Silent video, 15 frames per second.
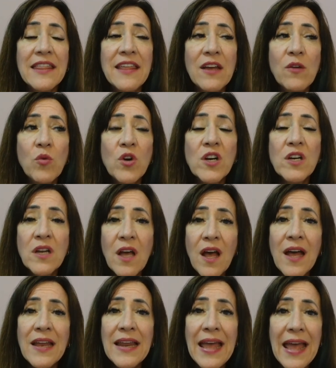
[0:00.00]
They were
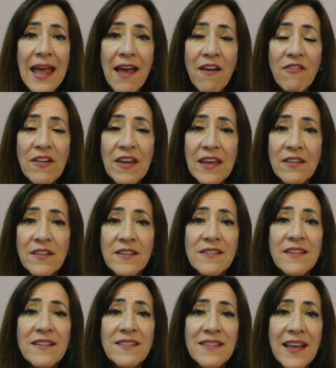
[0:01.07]
not having the
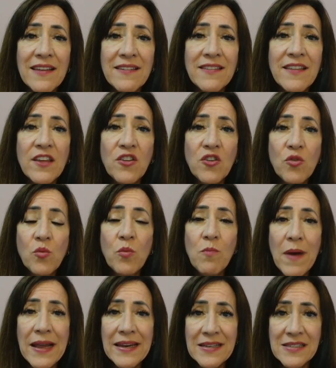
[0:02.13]
success that you
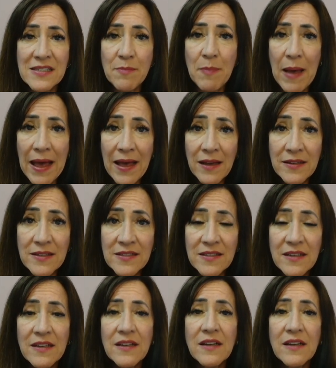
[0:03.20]
might expect